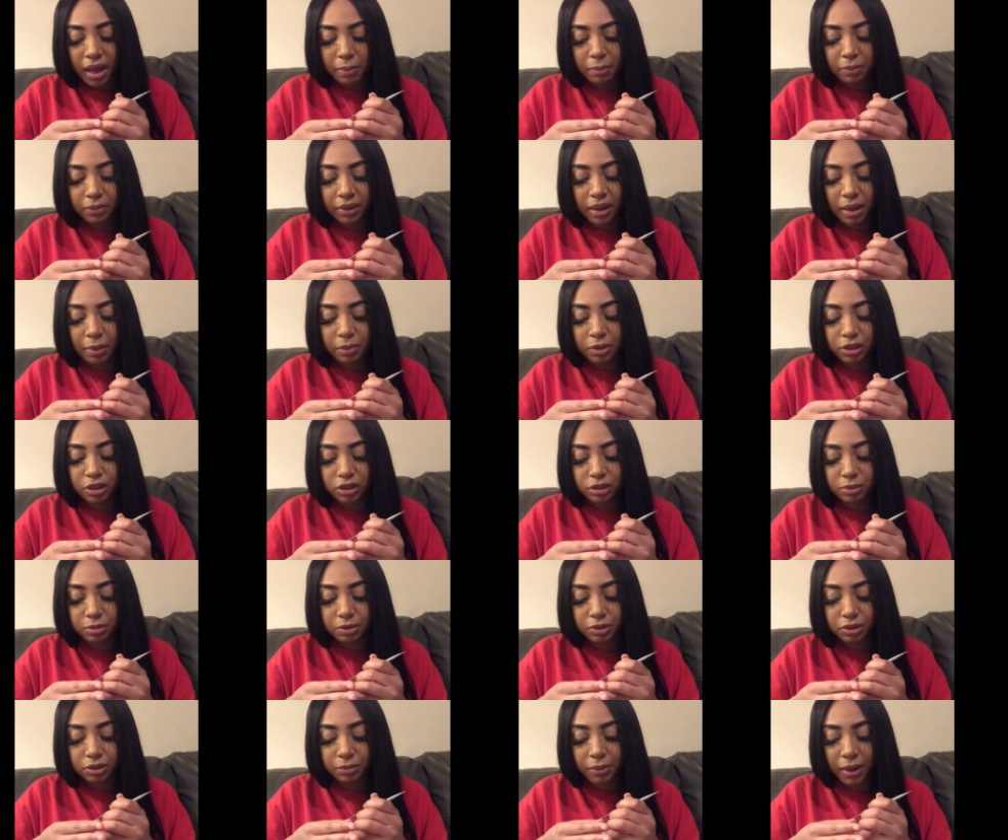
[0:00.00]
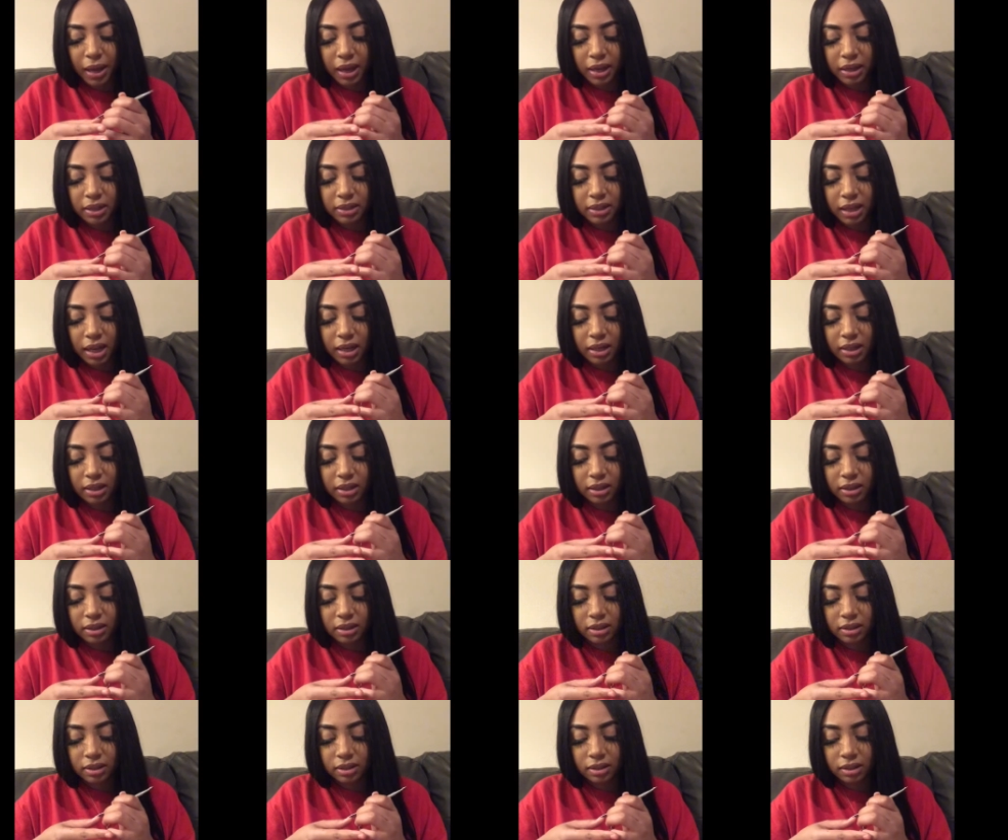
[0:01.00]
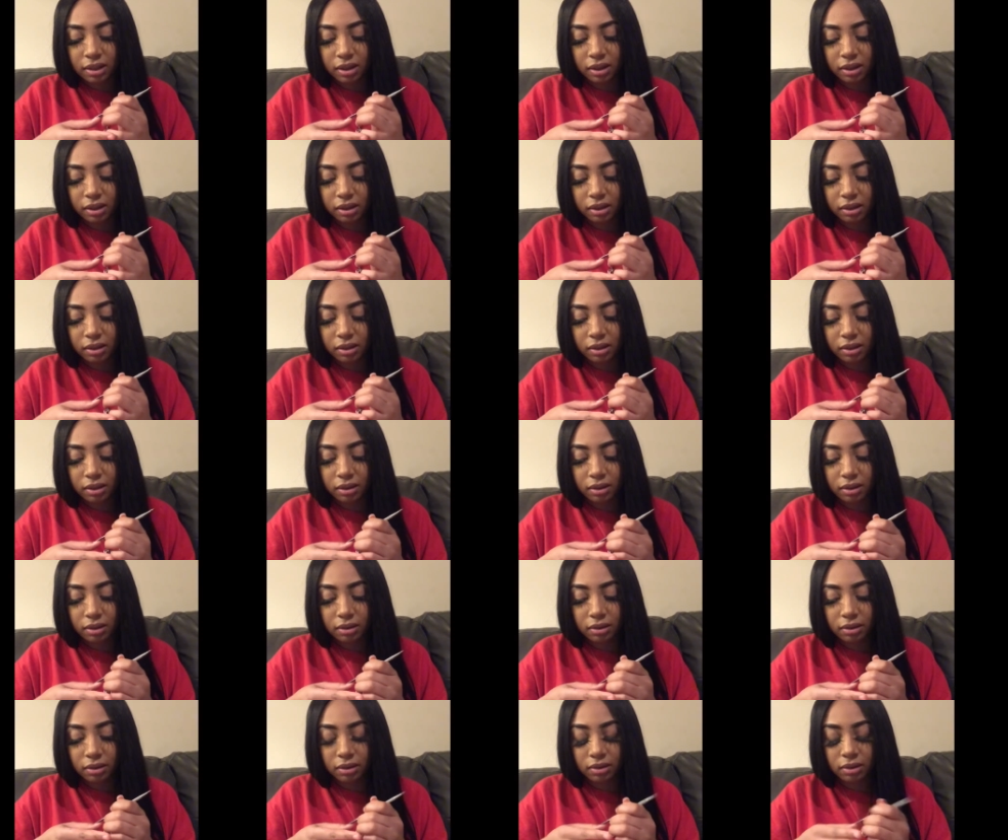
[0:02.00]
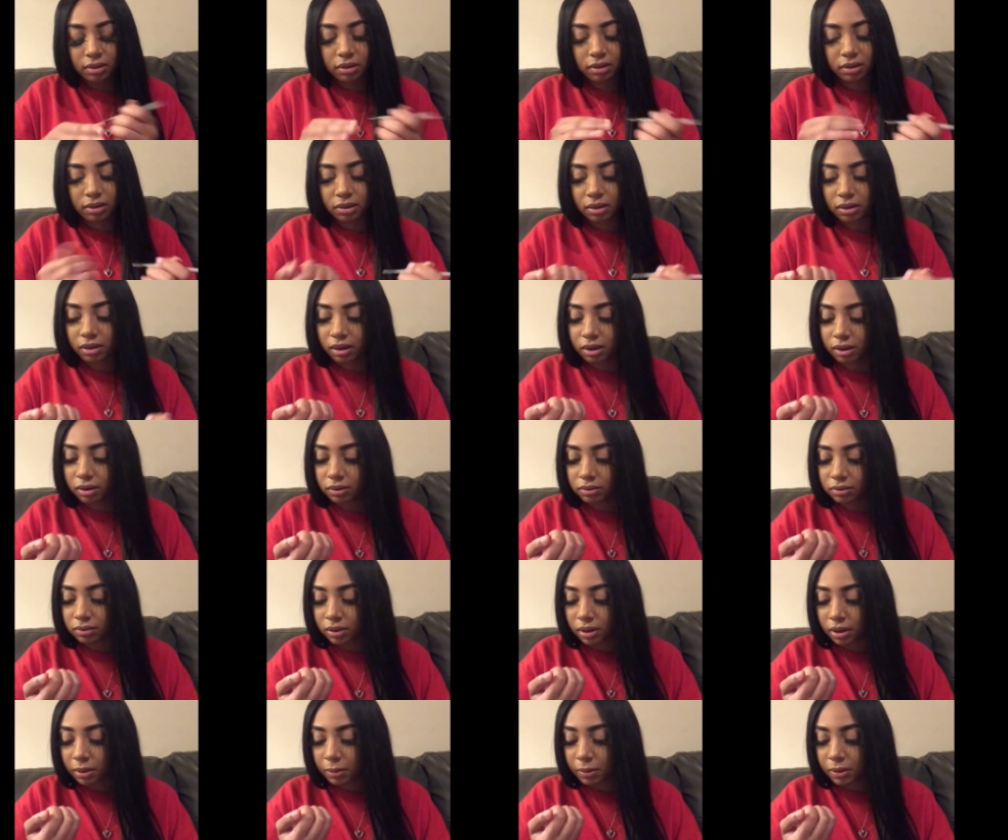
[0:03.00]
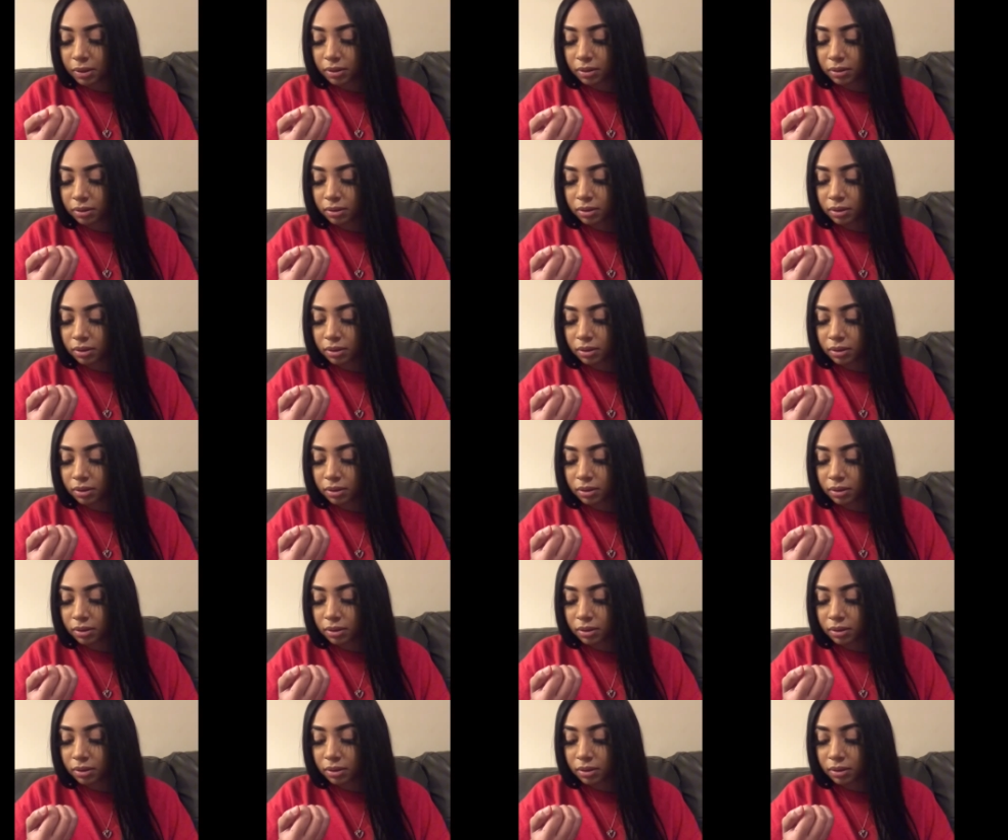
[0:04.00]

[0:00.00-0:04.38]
that much to push back because I did this like a long time ago.